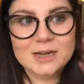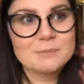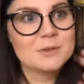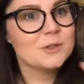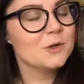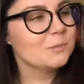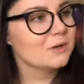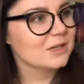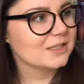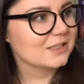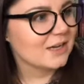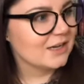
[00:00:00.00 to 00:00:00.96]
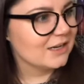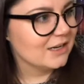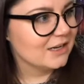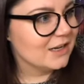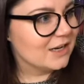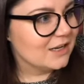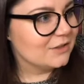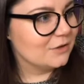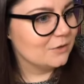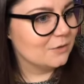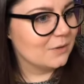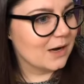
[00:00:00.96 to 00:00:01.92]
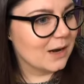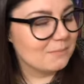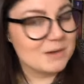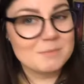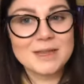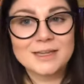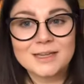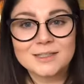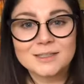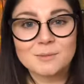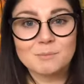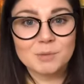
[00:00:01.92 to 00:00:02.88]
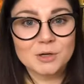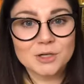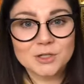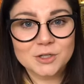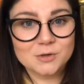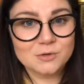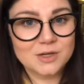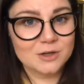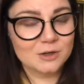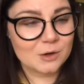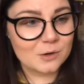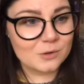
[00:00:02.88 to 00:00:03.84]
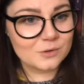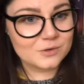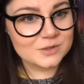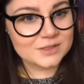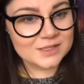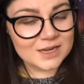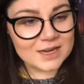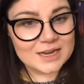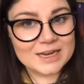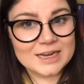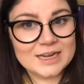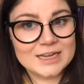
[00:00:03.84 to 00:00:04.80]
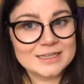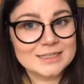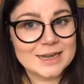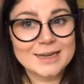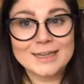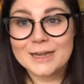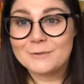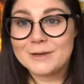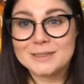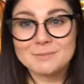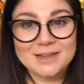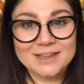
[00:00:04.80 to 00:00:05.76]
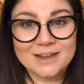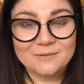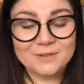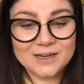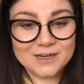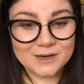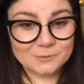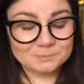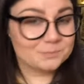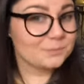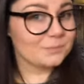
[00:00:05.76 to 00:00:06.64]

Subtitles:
I'm super excited to be making some bookish New Year goals, and I can't wait to make that video.